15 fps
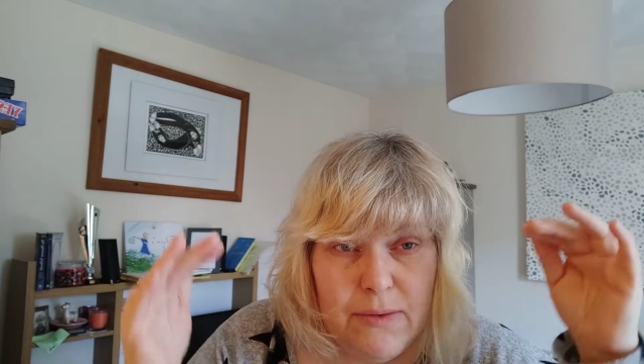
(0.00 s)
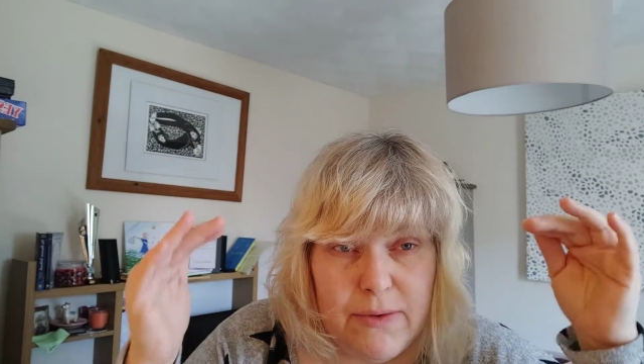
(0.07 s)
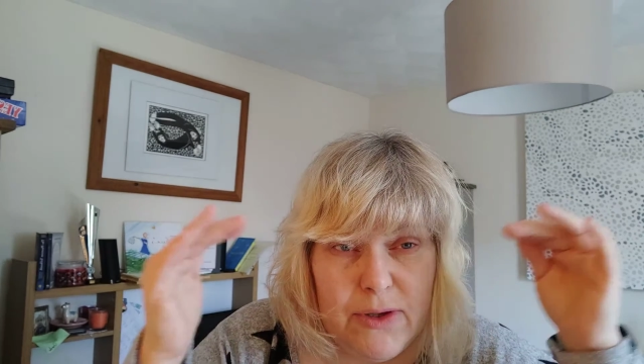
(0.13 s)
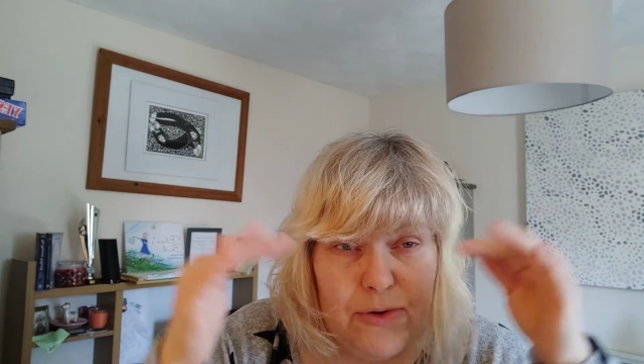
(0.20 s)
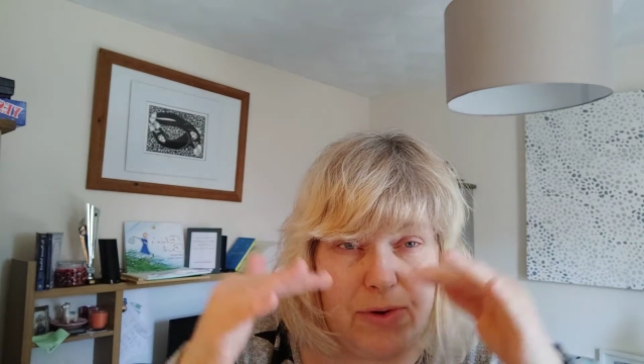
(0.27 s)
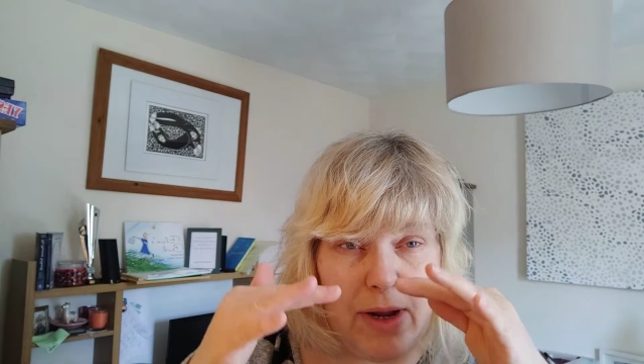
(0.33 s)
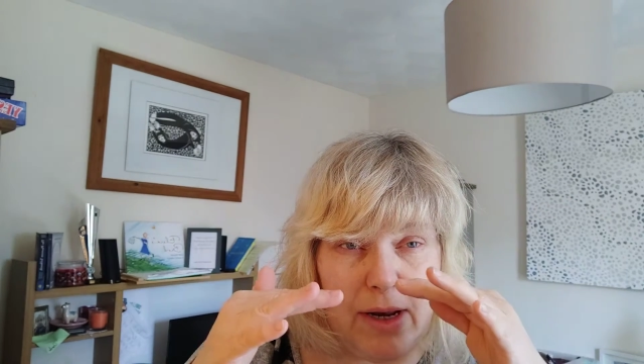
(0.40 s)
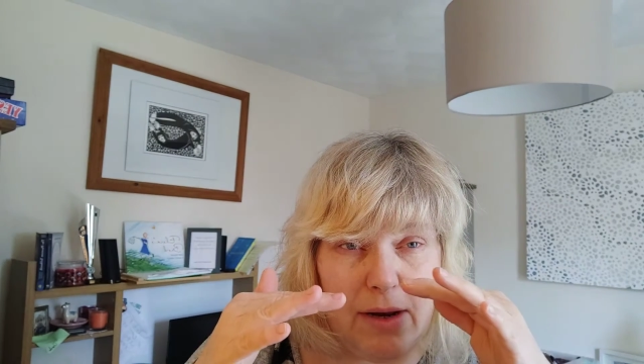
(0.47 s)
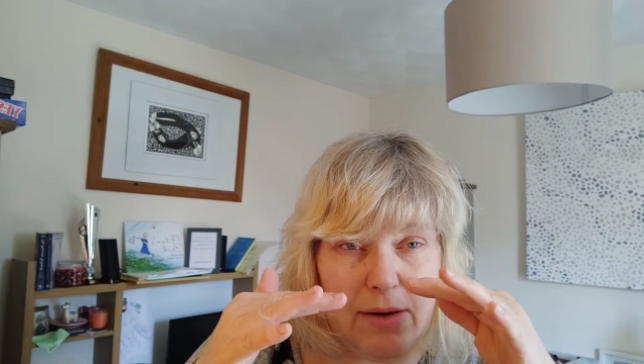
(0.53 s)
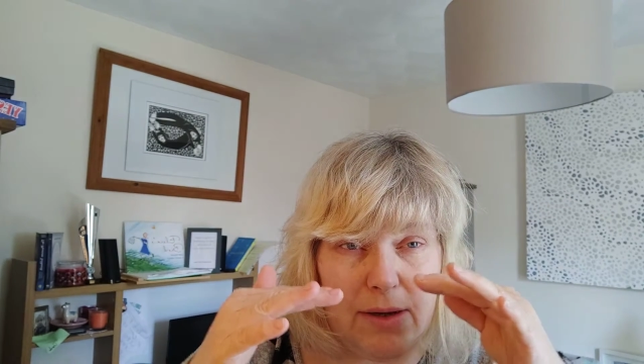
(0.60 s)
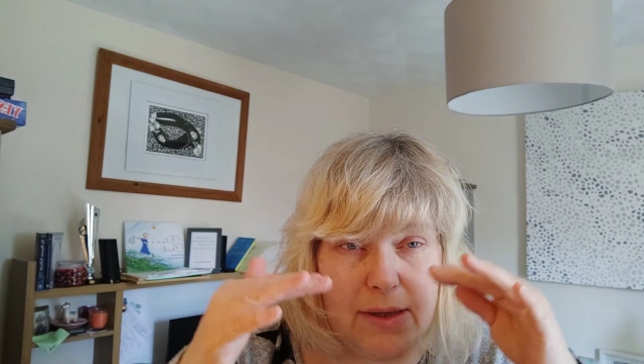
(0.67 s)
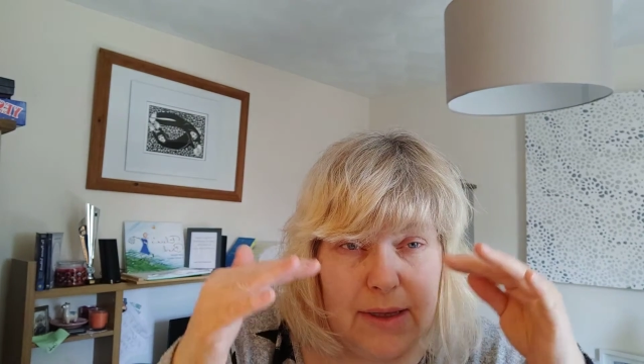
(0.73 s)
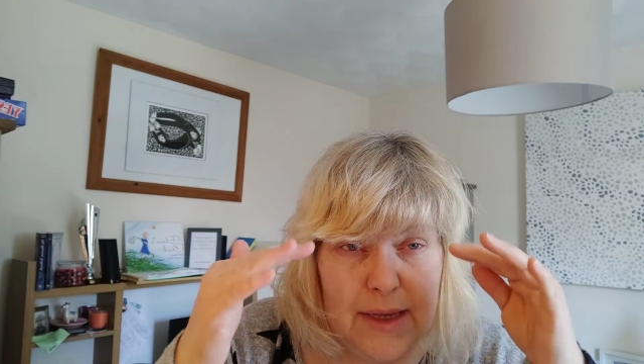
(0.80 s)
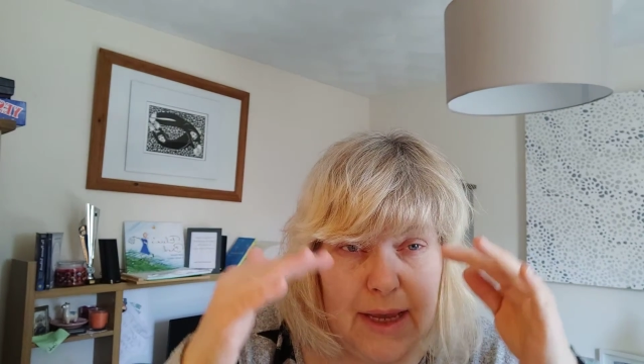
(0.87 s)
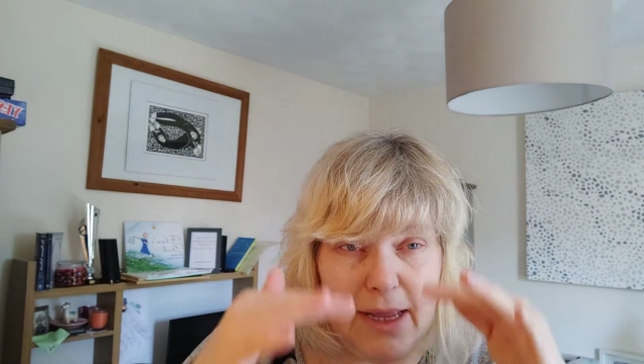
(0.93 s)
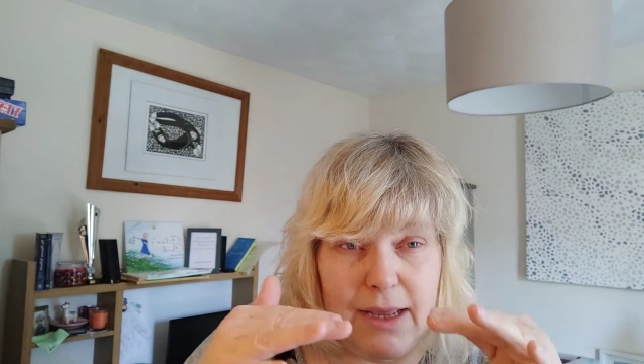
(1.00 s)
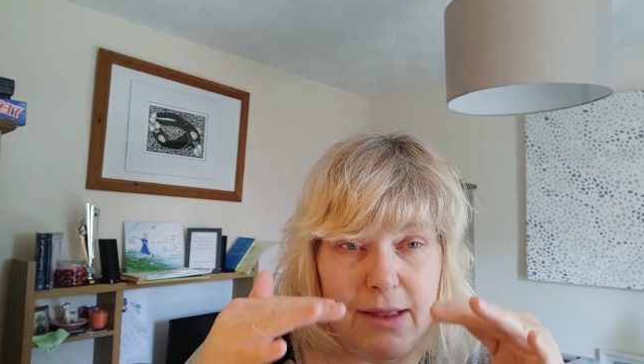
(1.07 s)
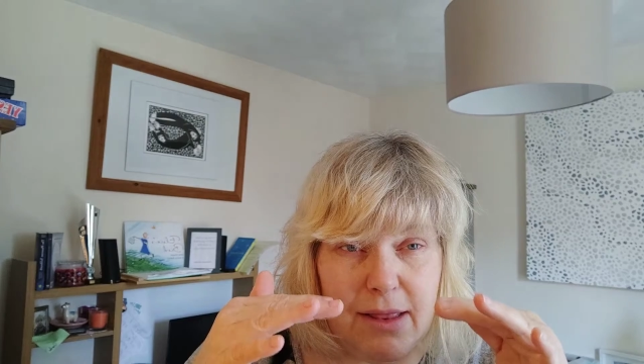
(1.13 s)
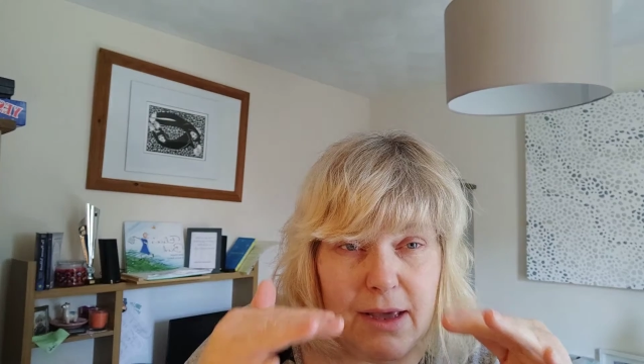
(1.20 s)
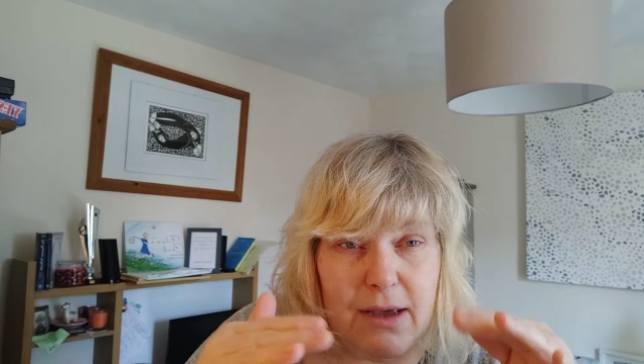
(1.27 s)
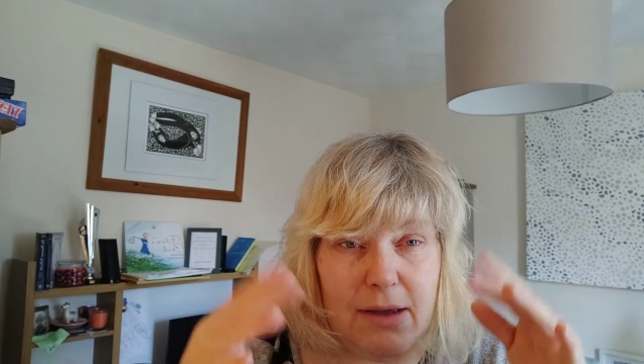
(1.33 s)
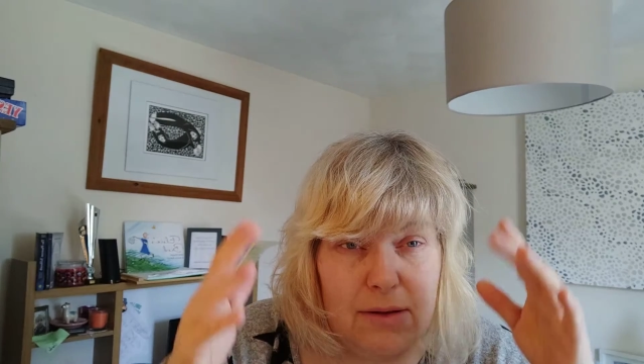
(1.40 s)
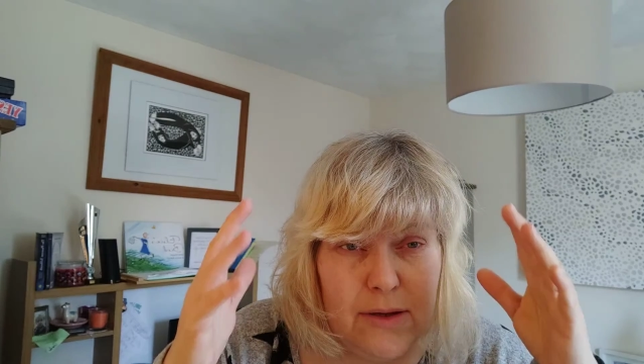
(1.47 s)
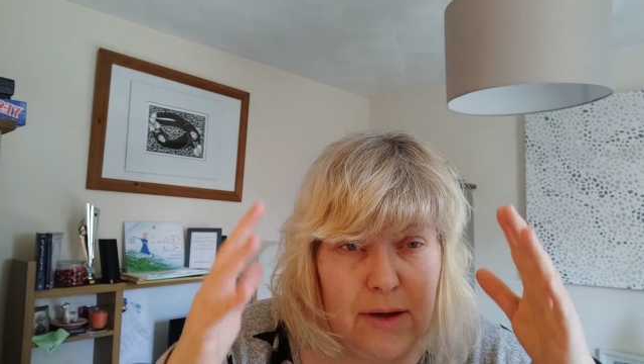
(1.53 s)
with straight lines either.